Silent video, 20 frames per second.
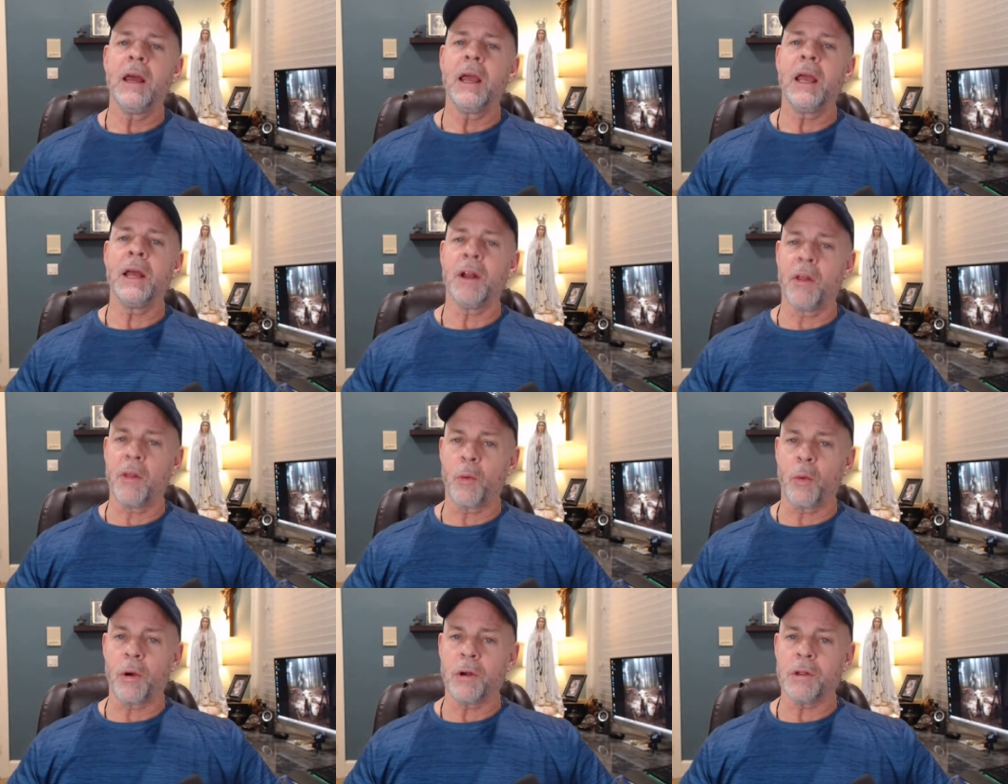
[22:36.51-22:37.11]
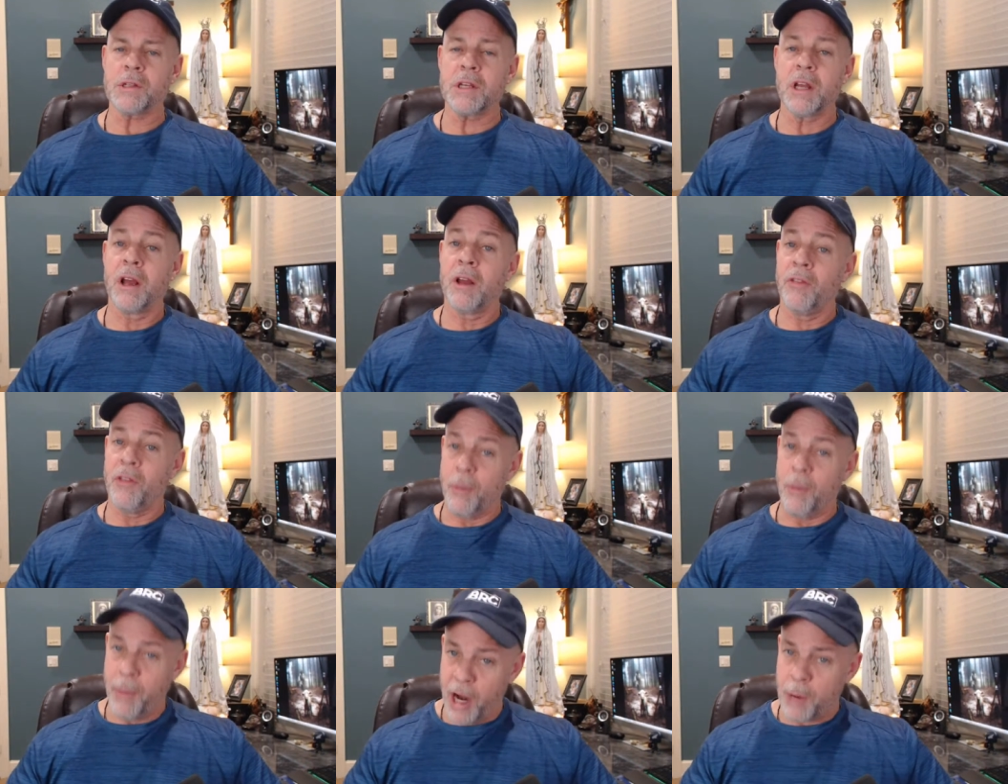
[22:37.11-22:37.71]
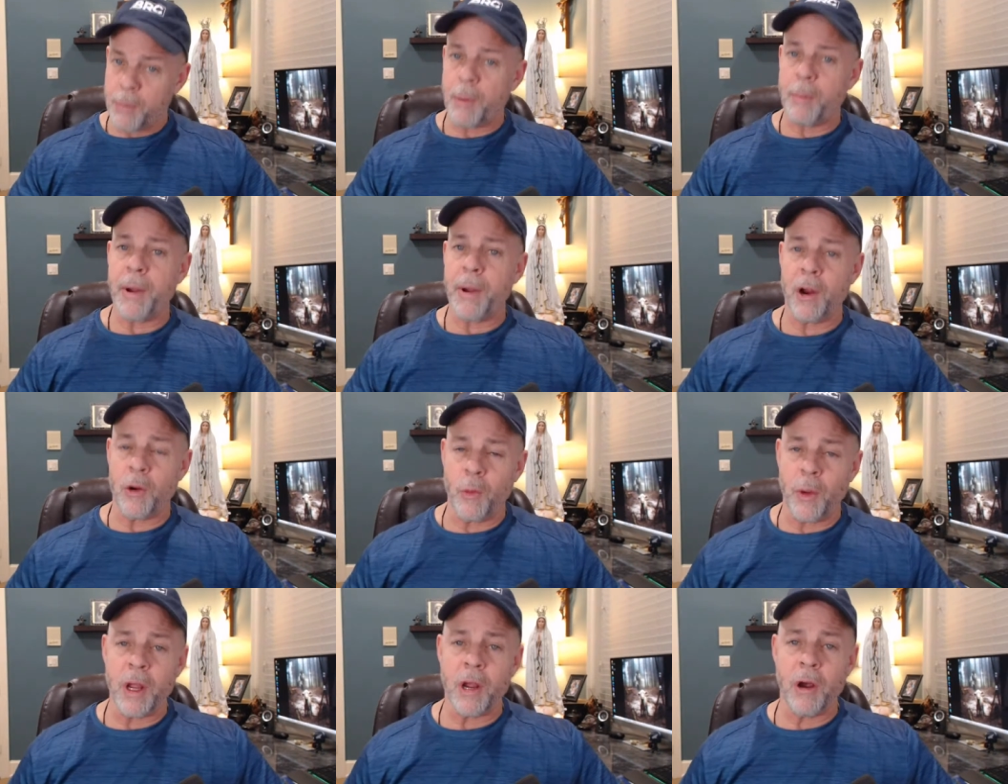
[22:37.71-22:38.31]
In other words, the better
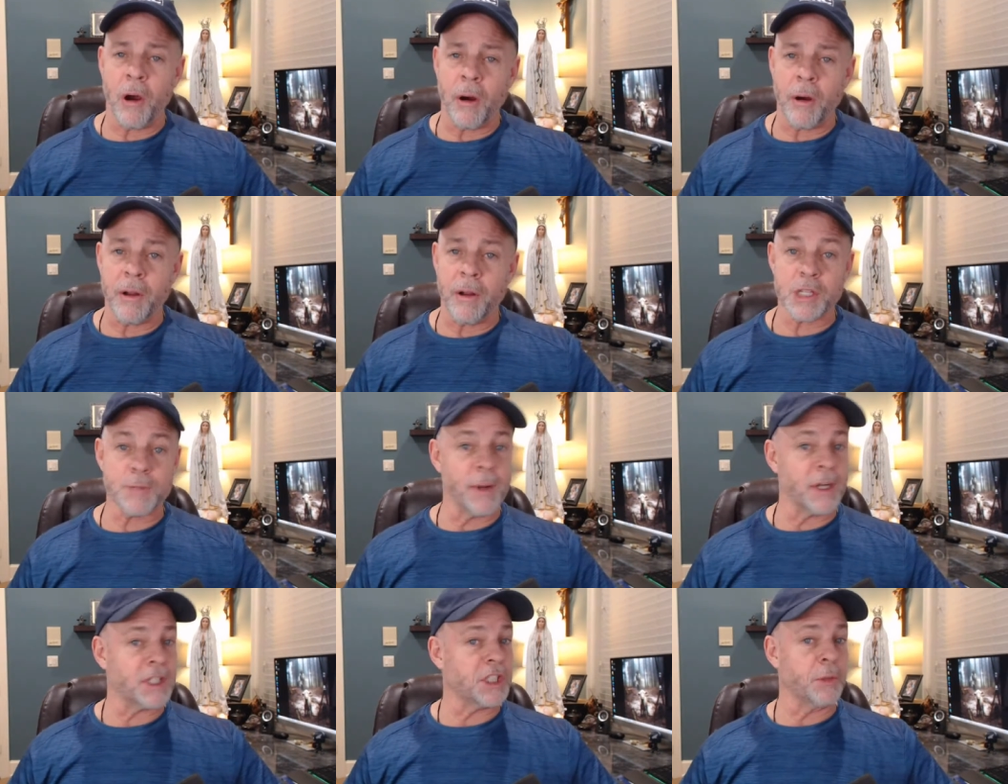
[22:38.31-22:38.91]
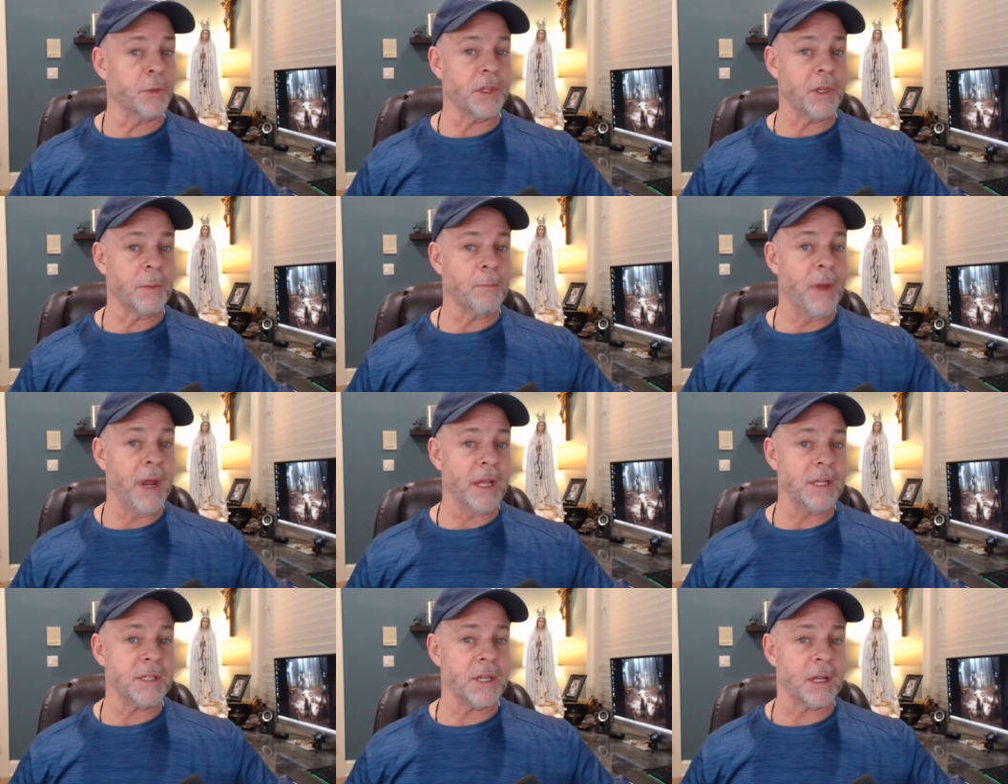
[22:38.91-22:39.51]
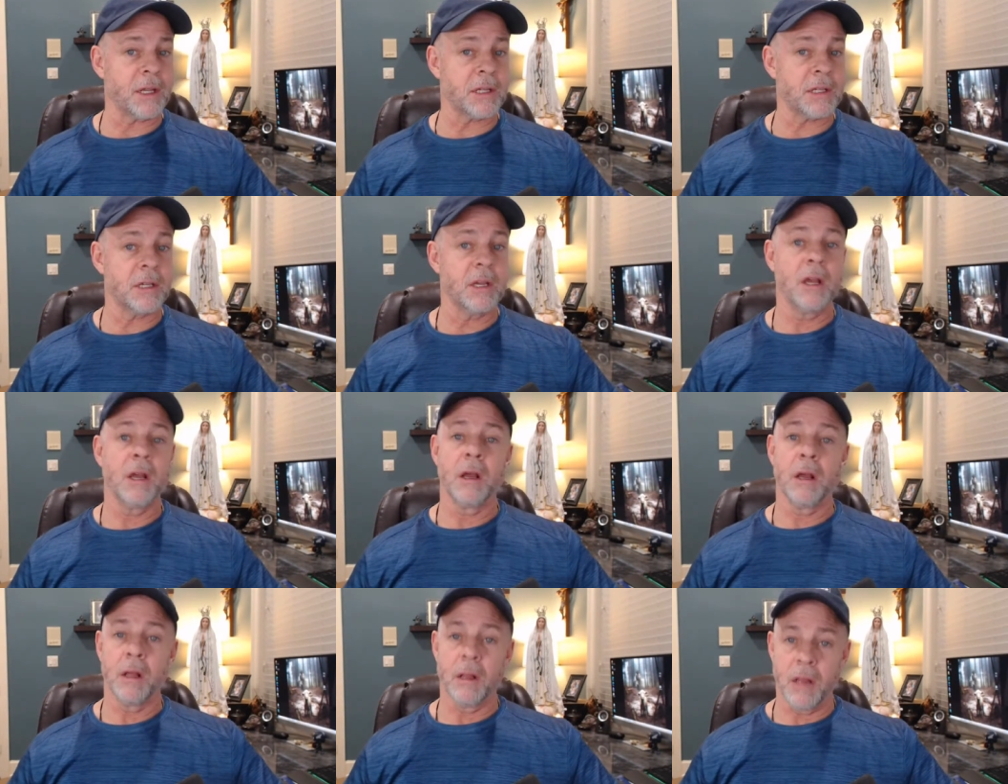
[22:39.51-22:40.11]
prepared we are, especially with the basics,